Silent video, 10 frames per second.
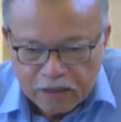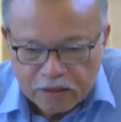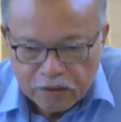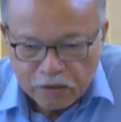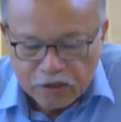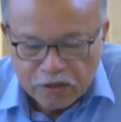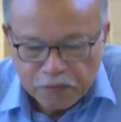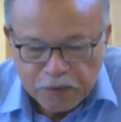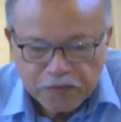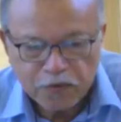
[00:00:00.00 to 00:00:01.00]
So the
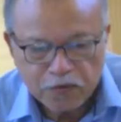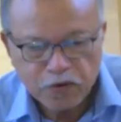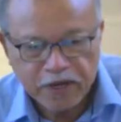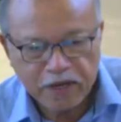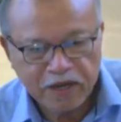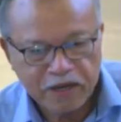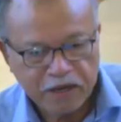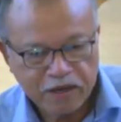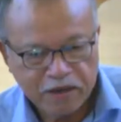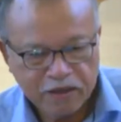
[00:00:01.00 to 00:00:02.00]
topic for today
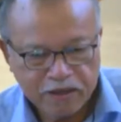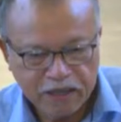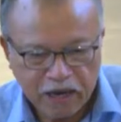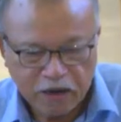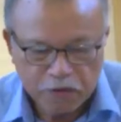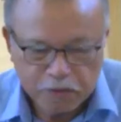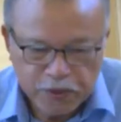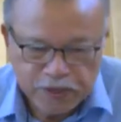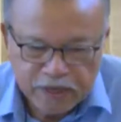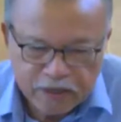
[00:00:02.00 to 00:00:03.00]
that I will
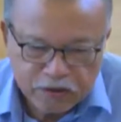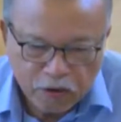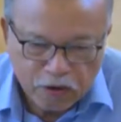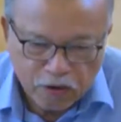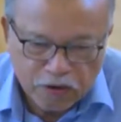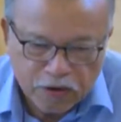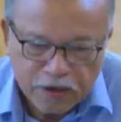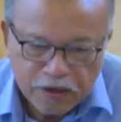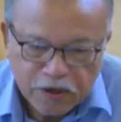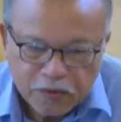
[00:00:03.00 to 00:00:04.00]
be talk on
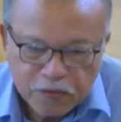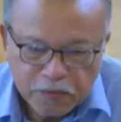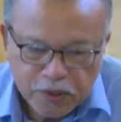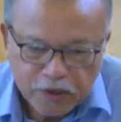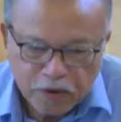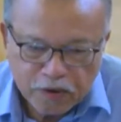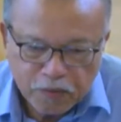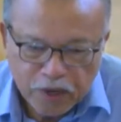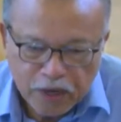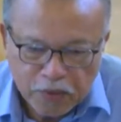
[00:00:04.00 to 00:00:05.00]
will be on
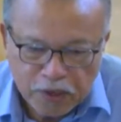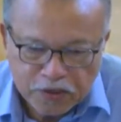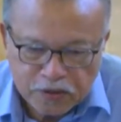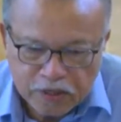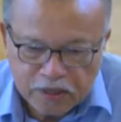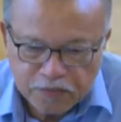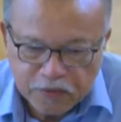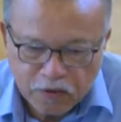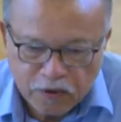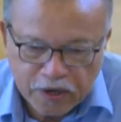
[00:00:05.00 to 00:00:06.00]
Malay manuscript
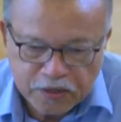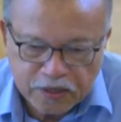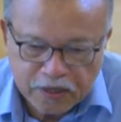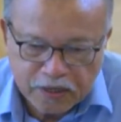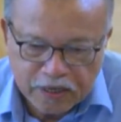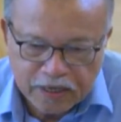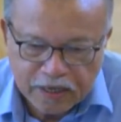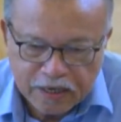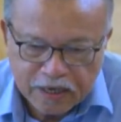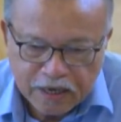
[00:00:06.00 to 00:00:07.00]
collection in
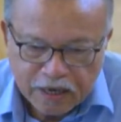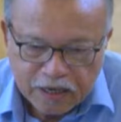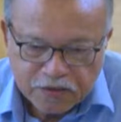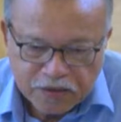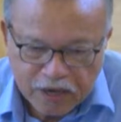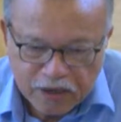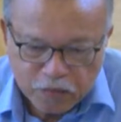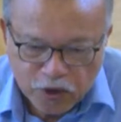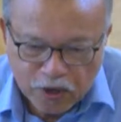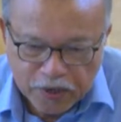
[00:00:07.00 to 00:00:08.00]
Syed
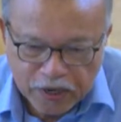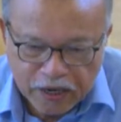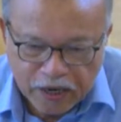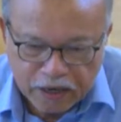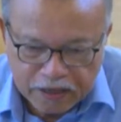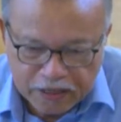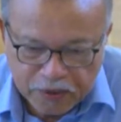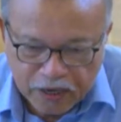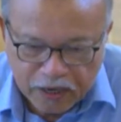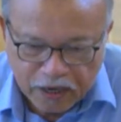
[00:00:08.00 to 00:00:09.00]
Muhammad Naquib
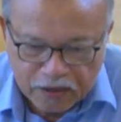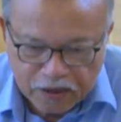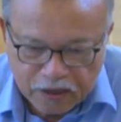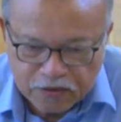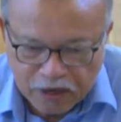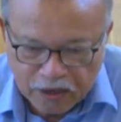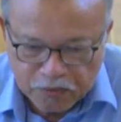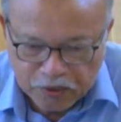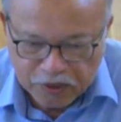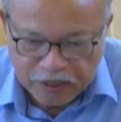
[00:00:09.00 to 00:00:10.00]
Al-Attas
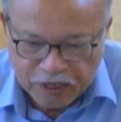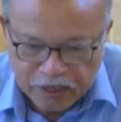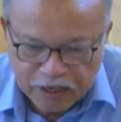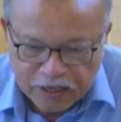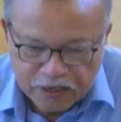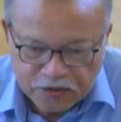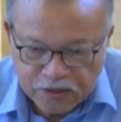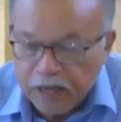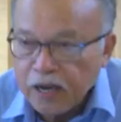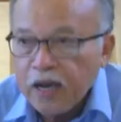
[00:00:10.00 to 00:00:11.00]
Library. It's
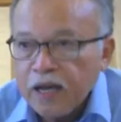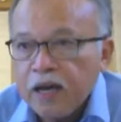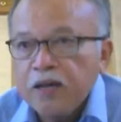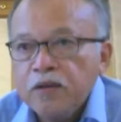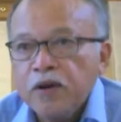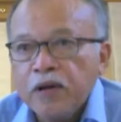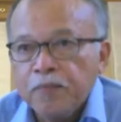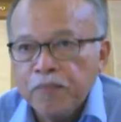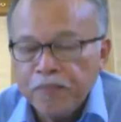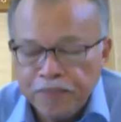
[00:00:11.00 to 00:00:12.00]
the IIUM.